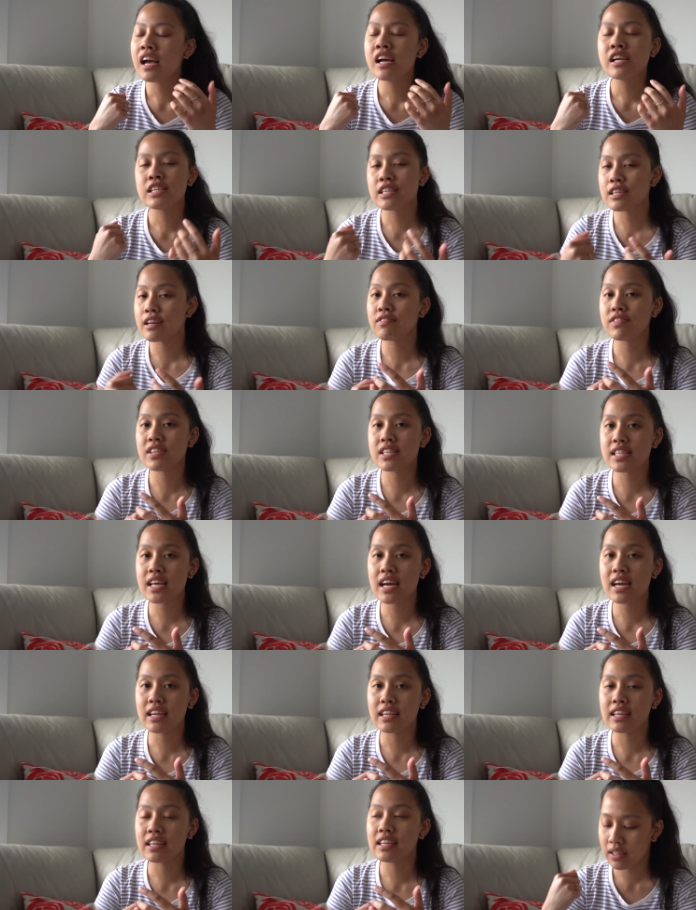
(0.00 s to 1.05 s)
So I've
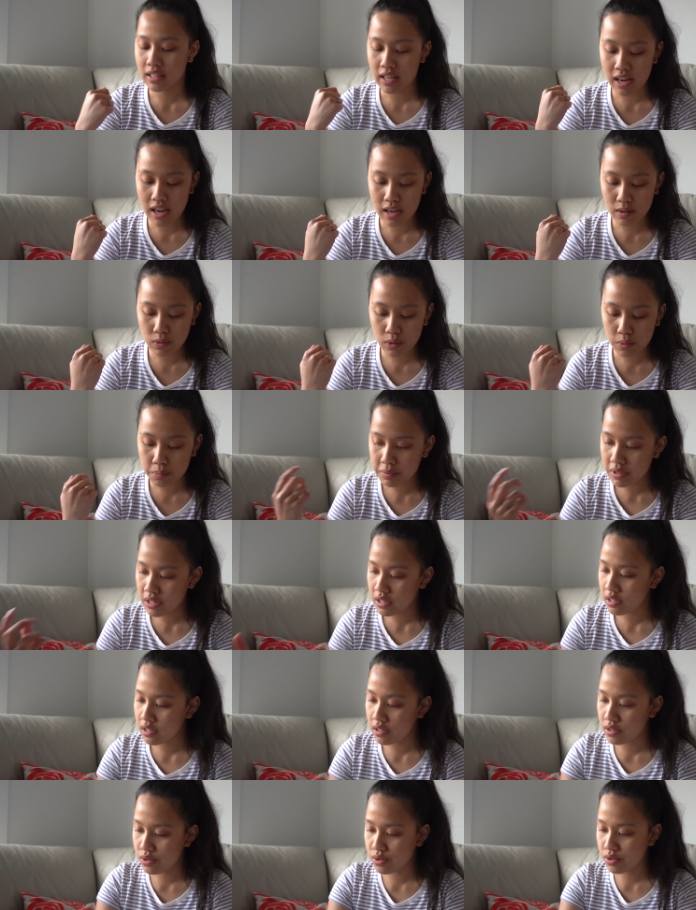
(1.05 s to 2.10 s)
decided that I will
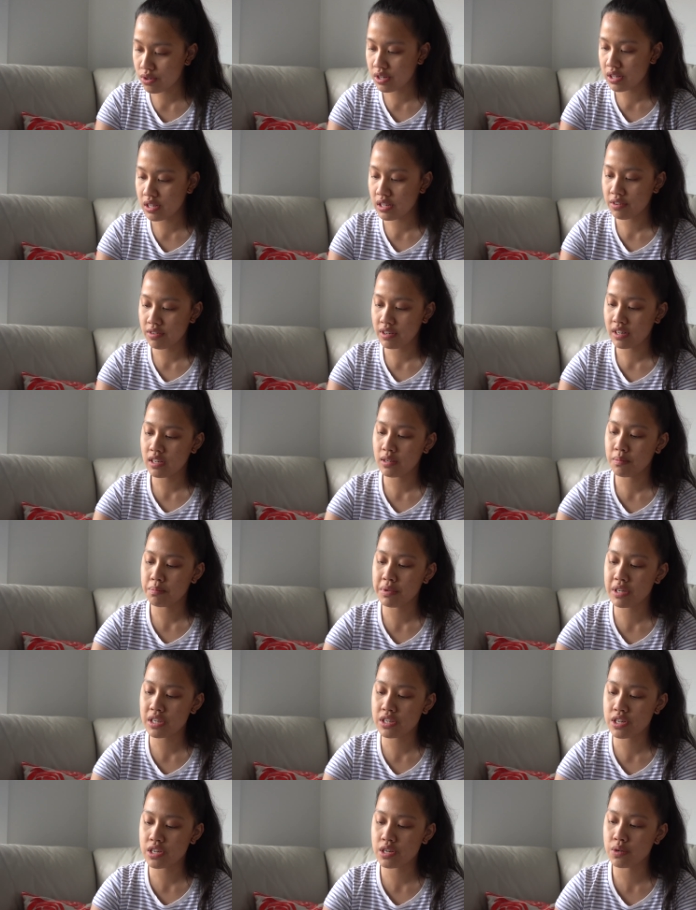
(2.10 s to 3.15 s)
be drawing a random
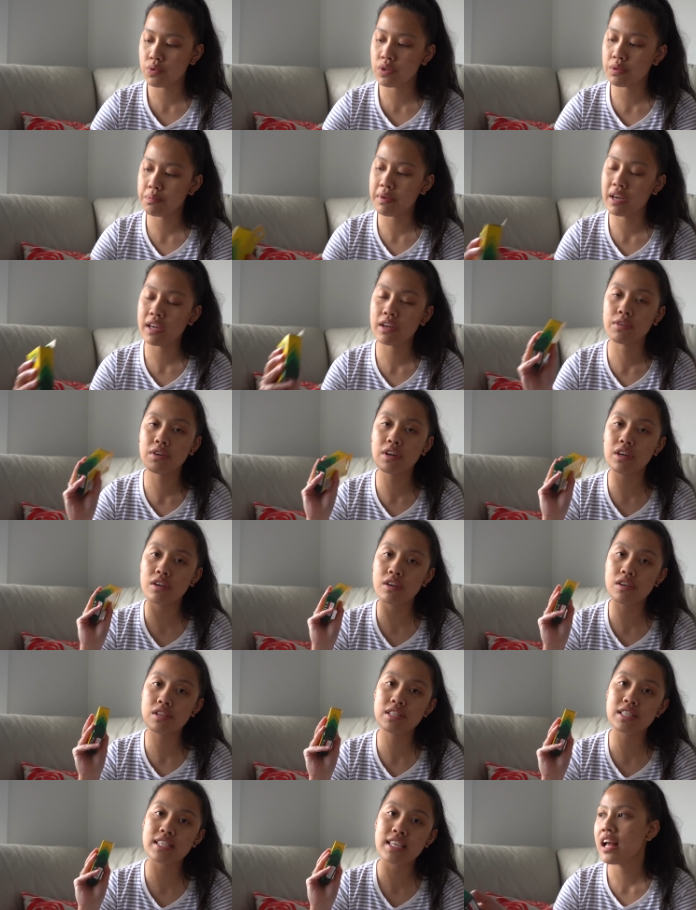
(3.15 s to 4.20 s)
picture with my
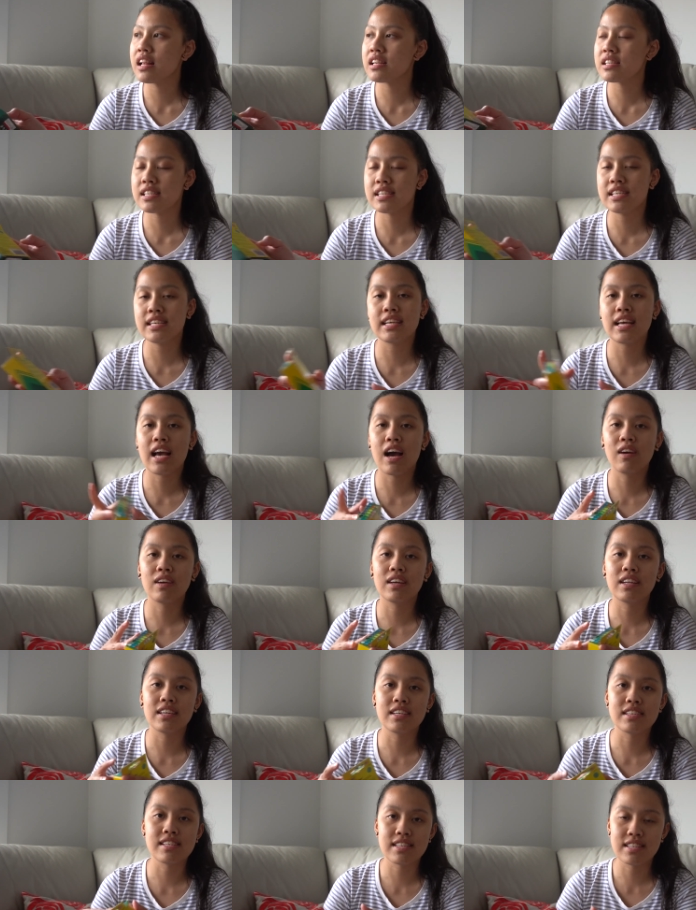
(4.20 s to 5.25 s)
crayons and seeing how
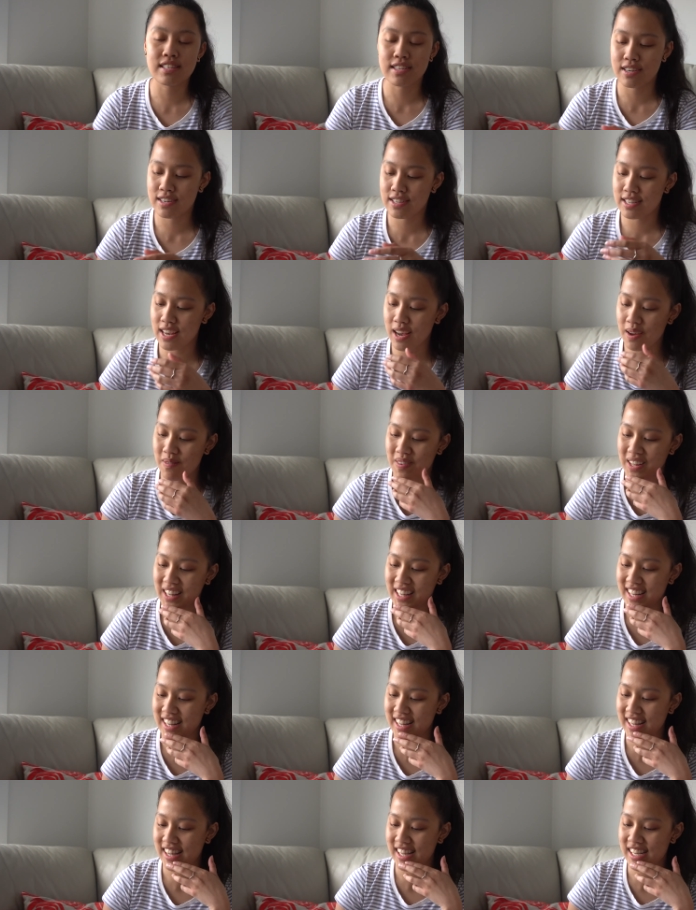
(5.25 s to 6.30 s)
hideous it turns out by the
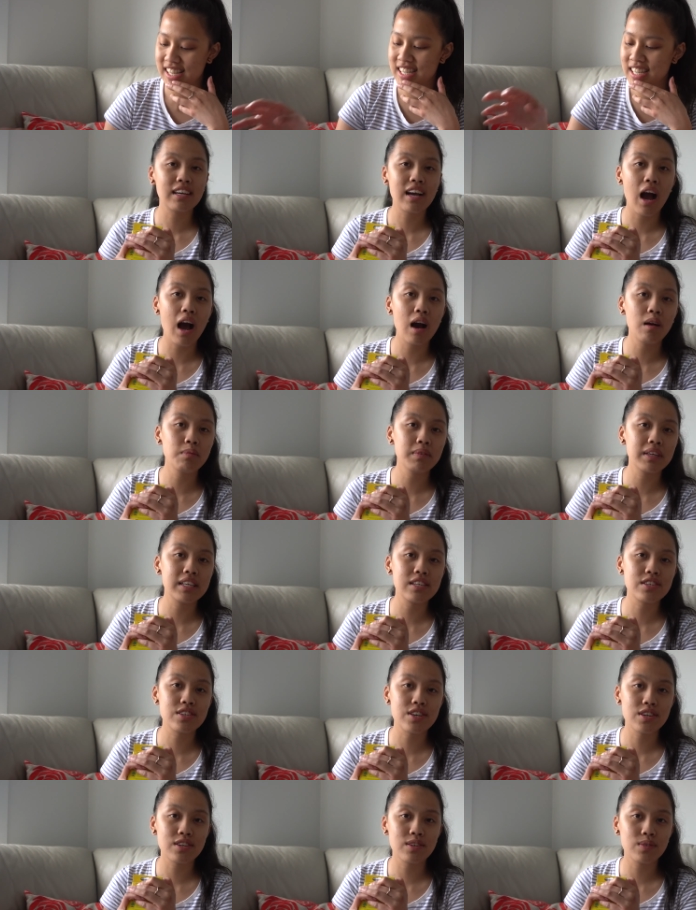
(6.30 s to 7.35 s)
end of this. Come and
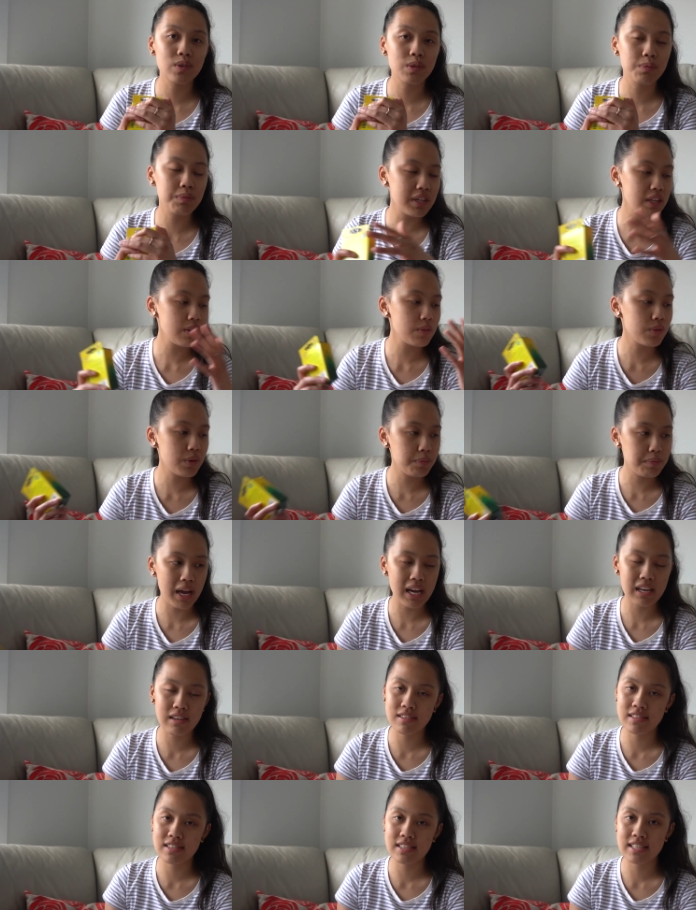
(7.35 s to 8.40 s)
journal with me. We're
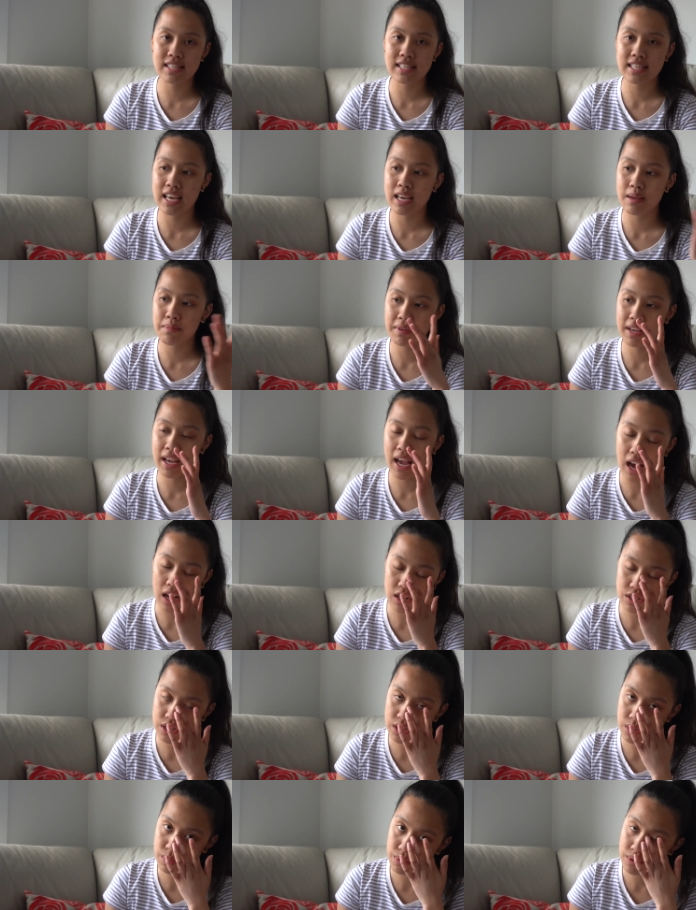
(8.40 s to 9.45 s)
back on the same
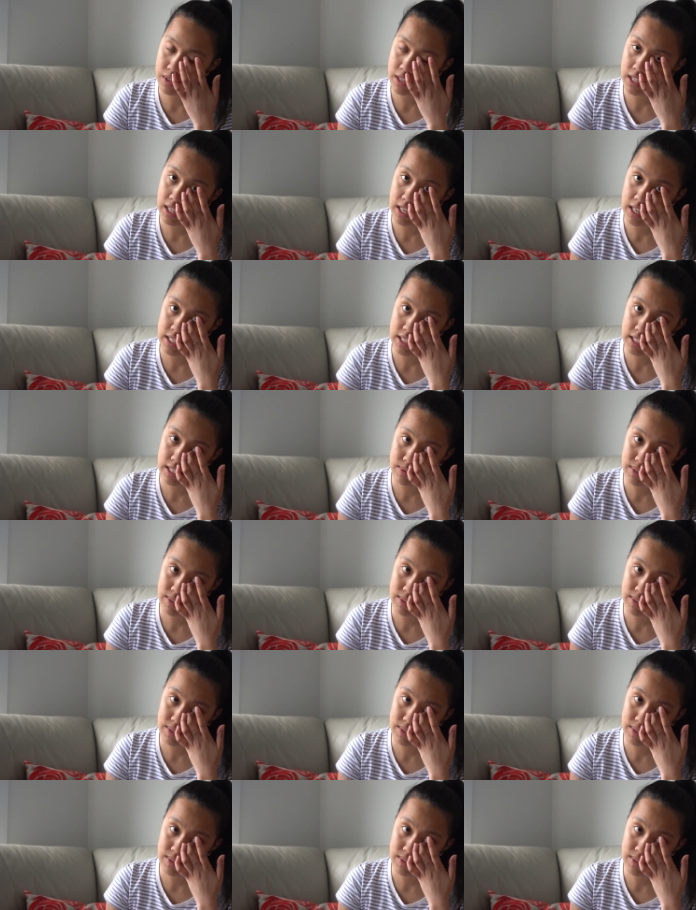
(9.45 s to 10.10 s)
couch as we were last